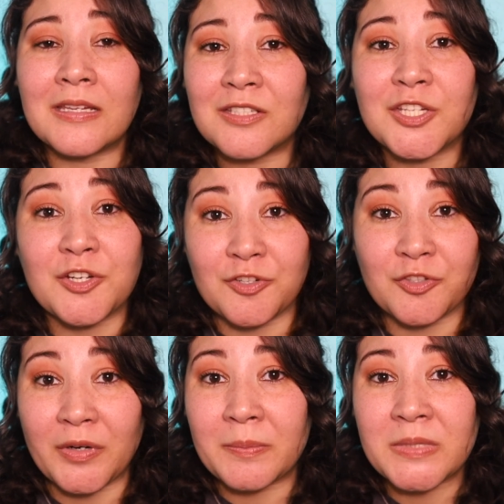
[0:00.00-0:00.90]
into
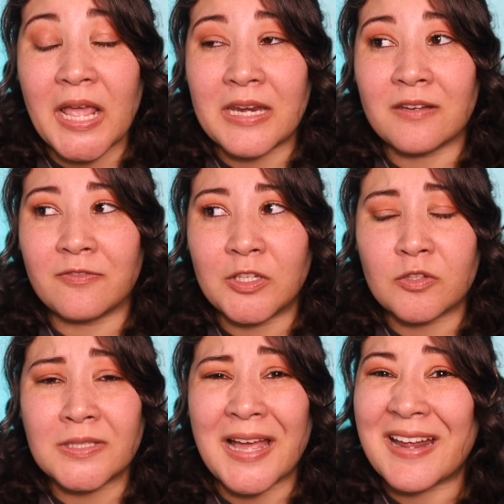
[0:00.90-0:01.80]
your script and it
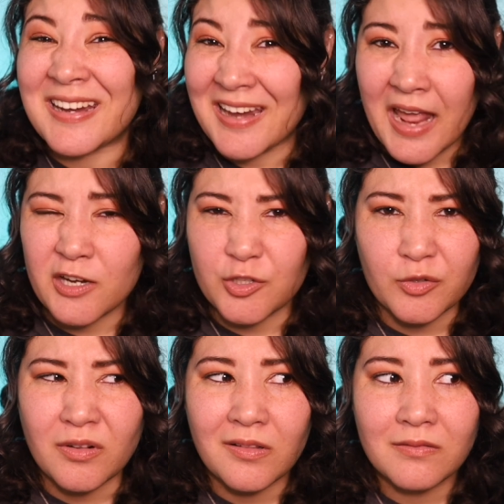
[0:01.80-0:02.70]
feels
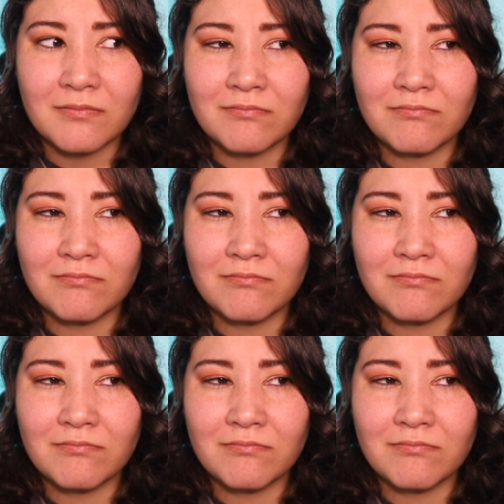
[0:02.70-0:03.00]
unnatural,